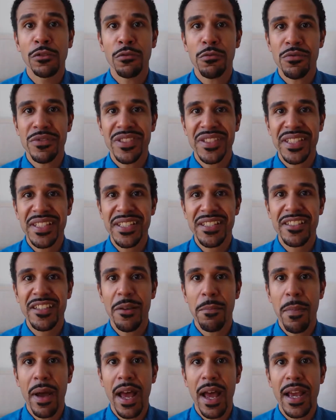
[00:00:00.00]
to
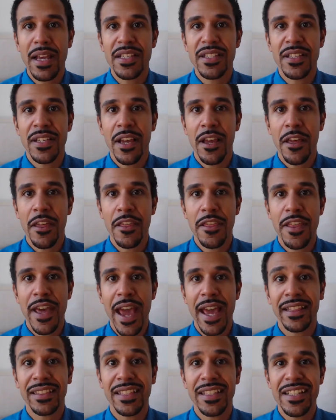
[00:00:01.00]
systemize
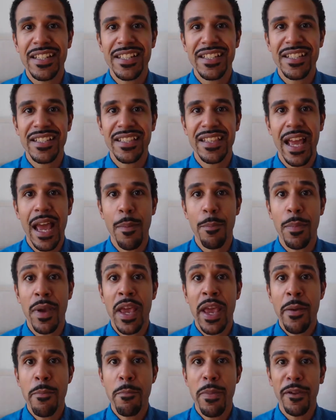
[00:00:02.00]
that step.